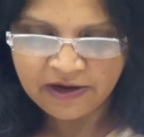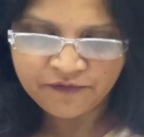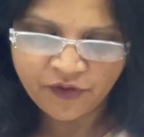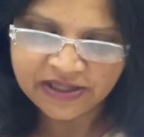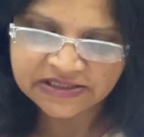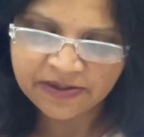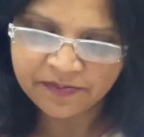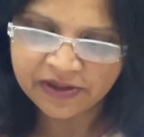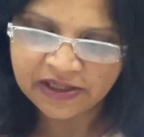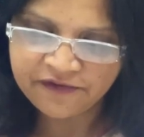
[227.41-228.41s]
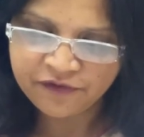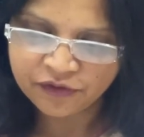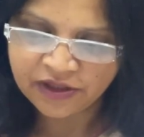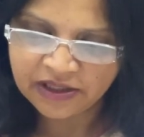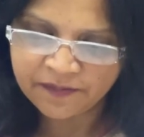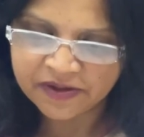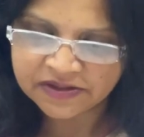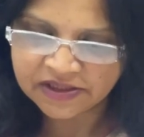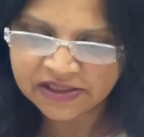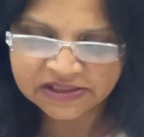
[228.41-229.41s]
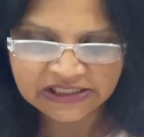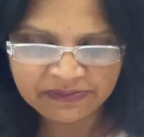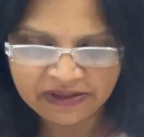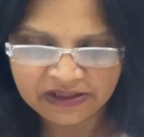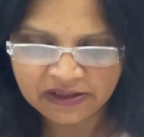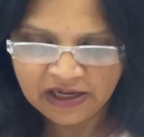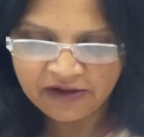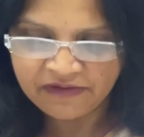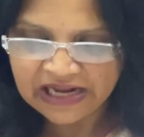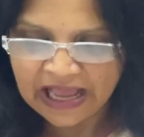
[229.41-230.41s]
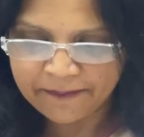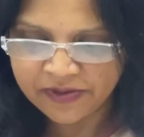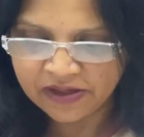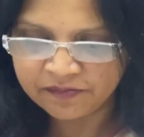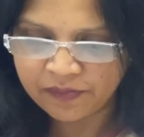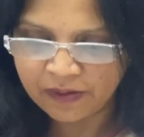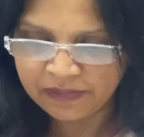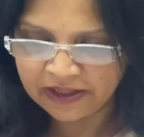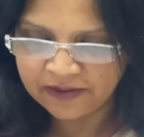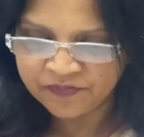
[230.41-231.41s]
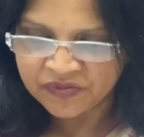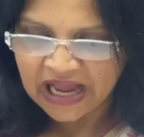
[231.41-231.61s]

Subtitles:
For example, if you think a person is timid when appearing public,